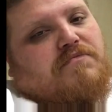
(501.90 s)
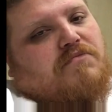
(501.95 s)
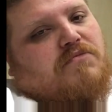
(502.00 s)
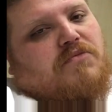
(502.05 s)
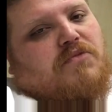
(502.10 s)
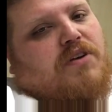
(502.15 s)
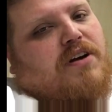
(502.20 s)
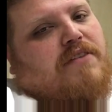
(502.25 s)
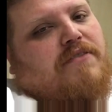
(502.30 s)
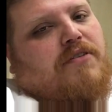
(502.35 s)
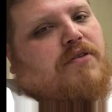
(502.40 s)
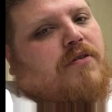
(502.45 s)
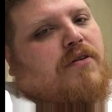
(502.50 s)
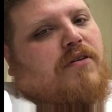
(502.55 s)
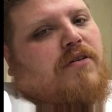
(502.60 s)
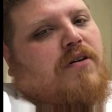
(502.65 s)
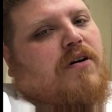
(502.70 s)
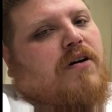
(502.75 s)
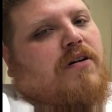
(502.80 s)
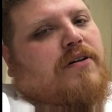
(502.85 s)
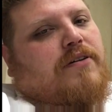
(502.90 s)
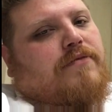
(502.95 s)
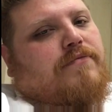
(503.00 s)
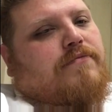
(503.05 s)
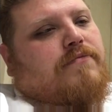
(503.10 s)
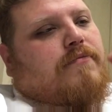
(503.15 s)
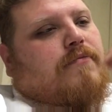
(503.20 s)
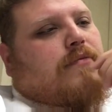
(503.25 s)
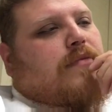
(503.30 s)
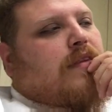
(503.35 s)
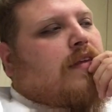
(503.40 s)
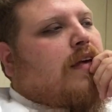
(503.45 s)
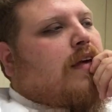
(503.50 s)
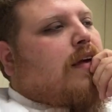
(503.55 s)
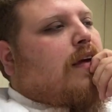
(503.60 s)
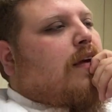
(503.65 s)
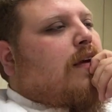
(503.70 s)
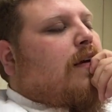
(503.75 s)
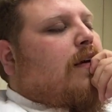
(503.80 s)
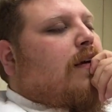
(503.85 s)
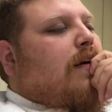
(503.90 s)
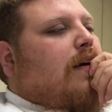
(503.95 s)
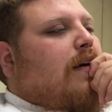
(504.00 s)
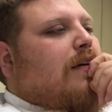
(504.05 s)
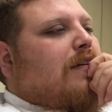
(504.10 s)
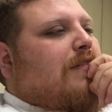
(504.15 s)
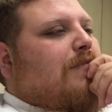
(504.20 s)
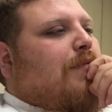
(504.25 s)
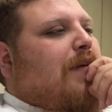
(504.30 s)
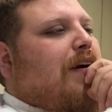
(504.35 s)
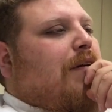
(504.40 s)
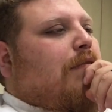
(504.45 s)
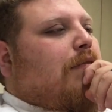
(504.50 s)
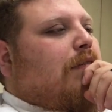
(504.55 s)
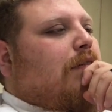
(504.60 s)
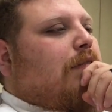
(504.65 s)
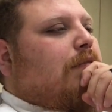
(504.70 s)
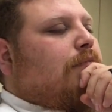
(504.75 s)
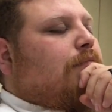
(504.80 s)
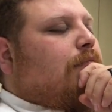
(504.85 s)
whatever you want to call it, spiral.